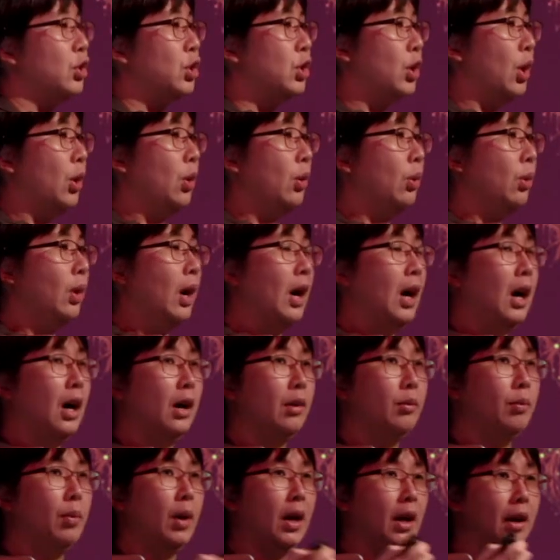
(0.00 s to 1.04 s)

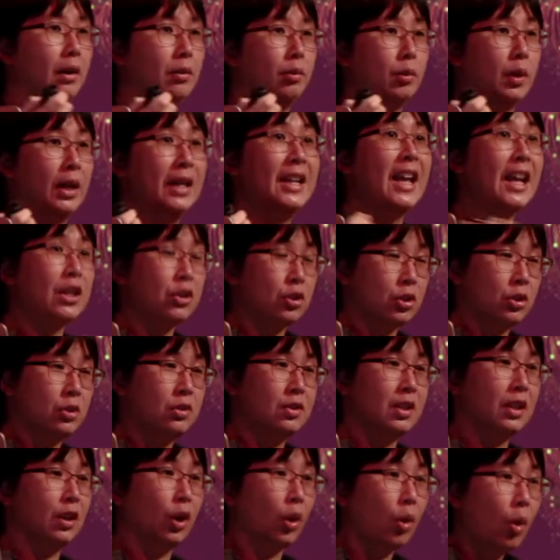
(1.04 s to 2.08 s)
show
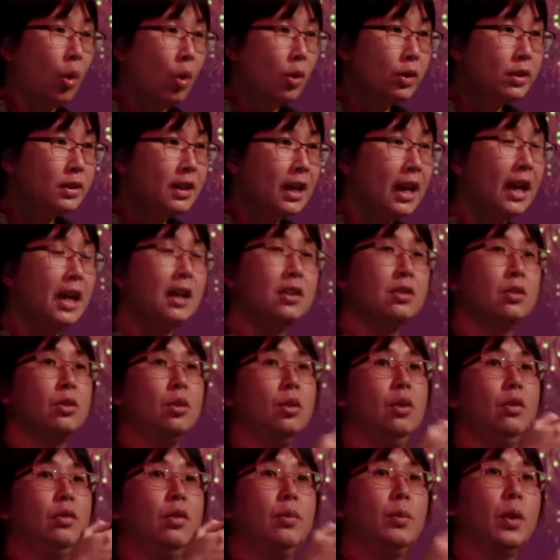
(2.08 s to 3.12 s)
connections in the cortex,
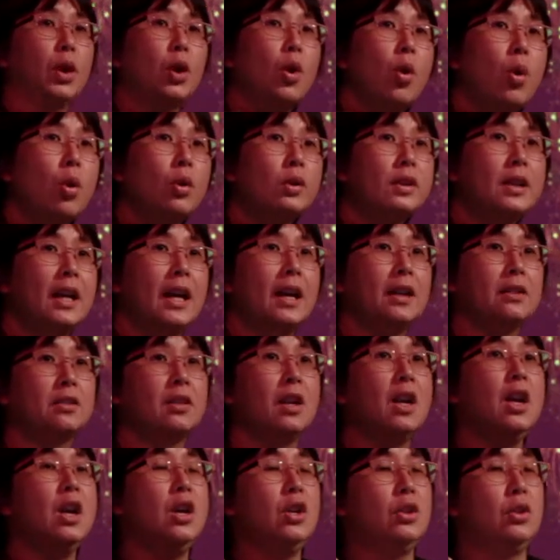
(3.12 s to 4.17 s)
or from the cortex
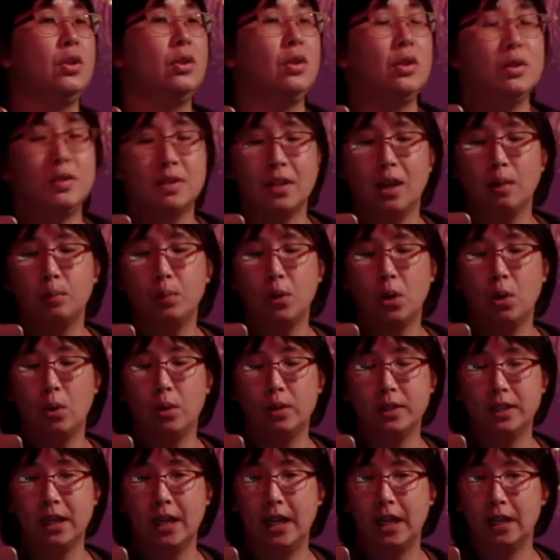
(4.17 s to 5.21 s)
to the
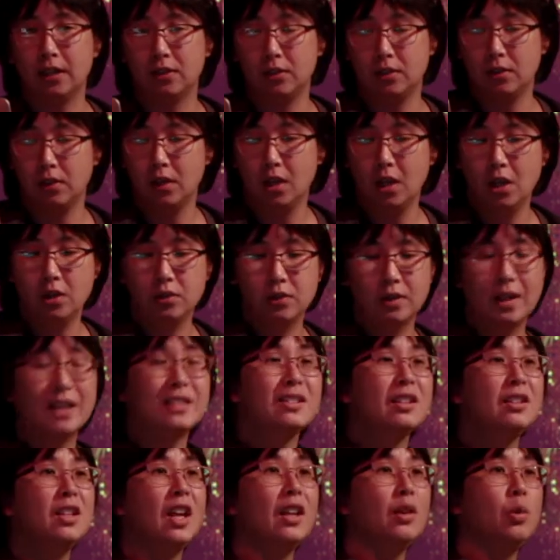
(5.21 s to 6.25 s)
subcortex. So
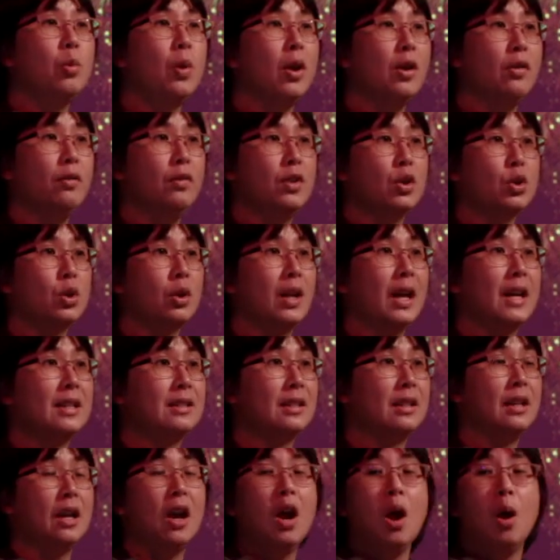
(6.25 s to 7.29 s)
that's another way of
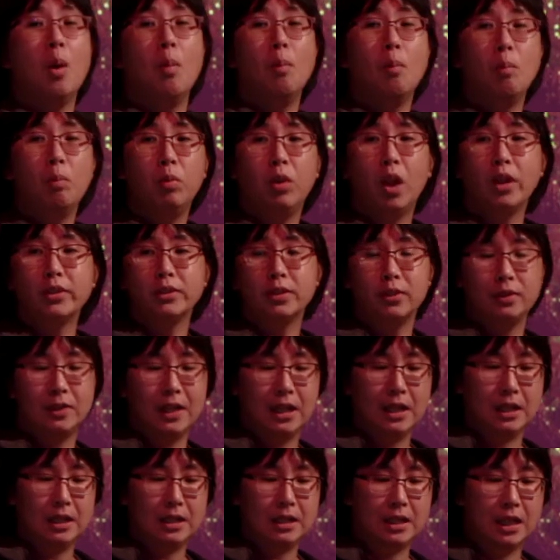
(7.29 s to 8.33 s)
visualizing lots of
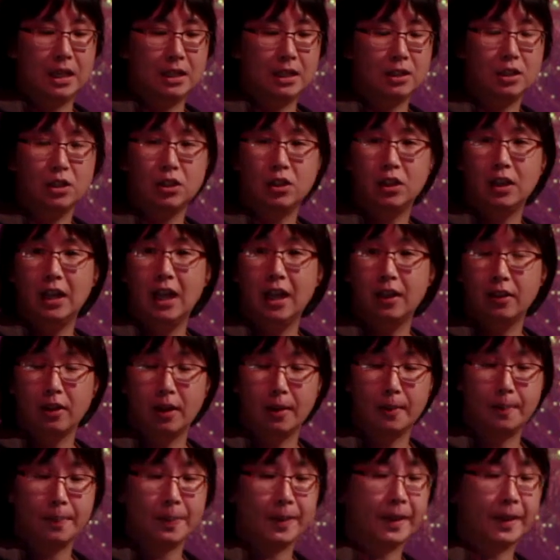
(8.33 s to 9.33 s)
data sets together.